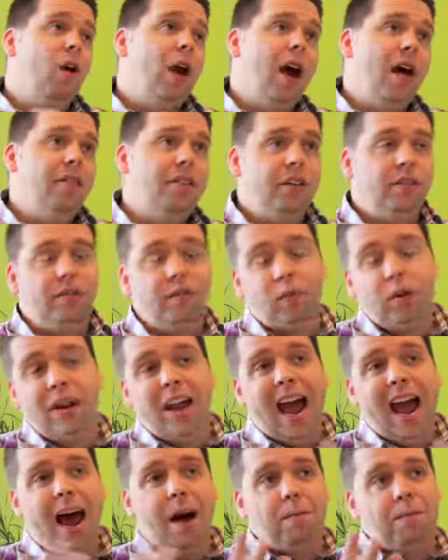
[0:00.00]
we're having
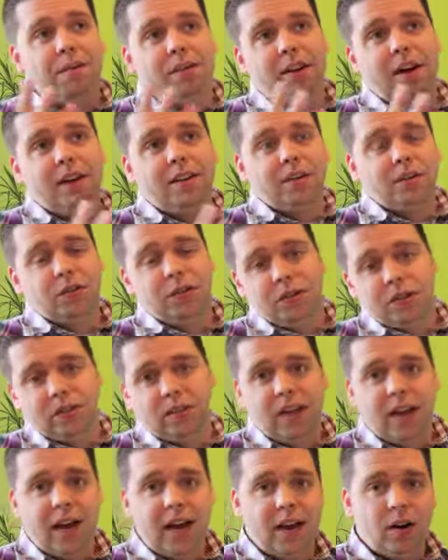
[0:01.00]
free appetizers
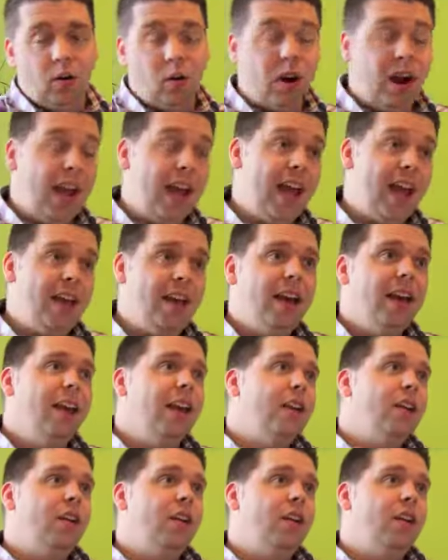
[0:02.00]
tonight, or hey,